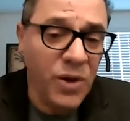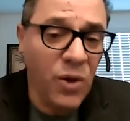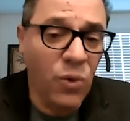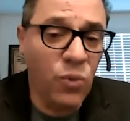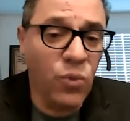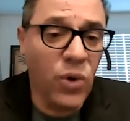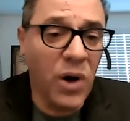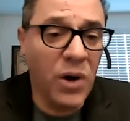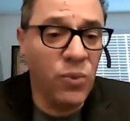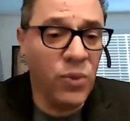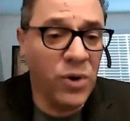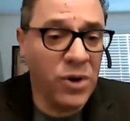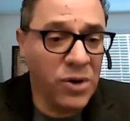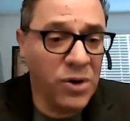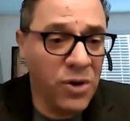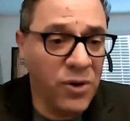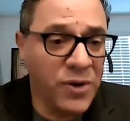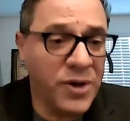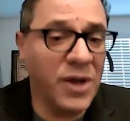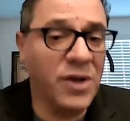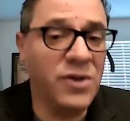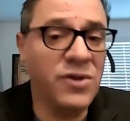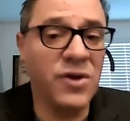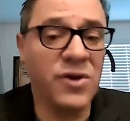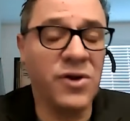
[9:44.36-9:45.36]
what we're
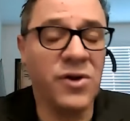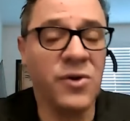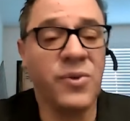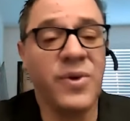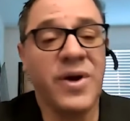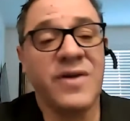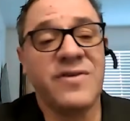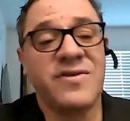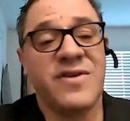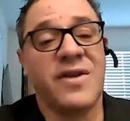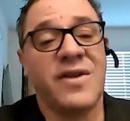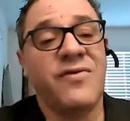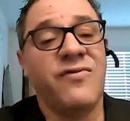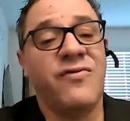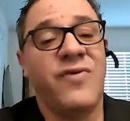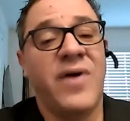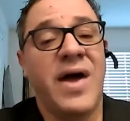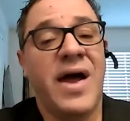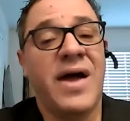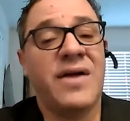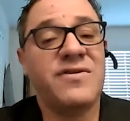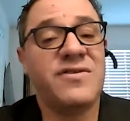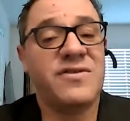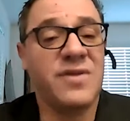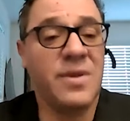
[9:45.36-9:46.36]
looking to do is
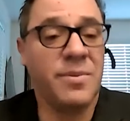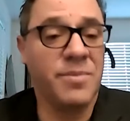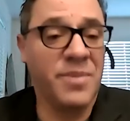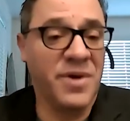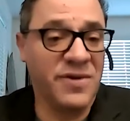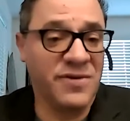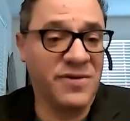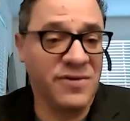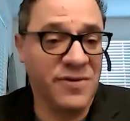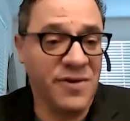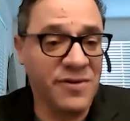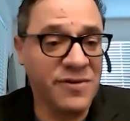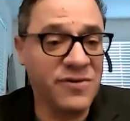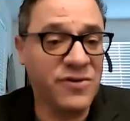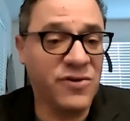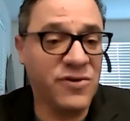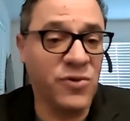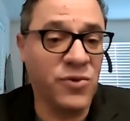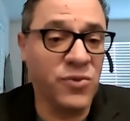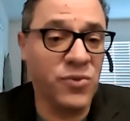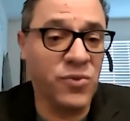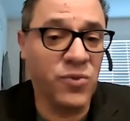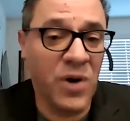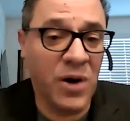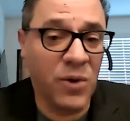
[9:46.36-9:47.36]
advance the business to
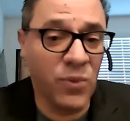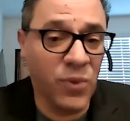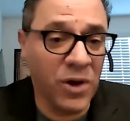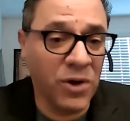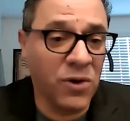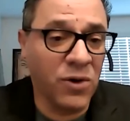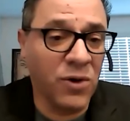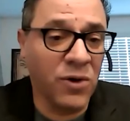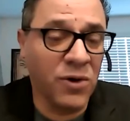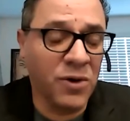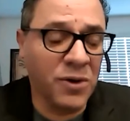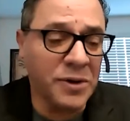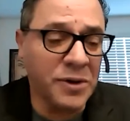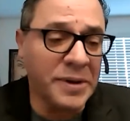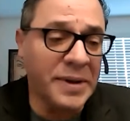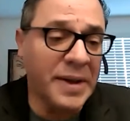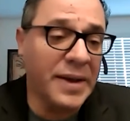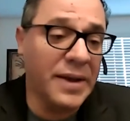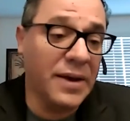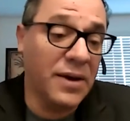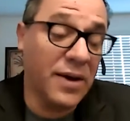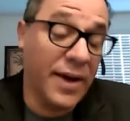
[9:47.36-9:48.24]
what we call,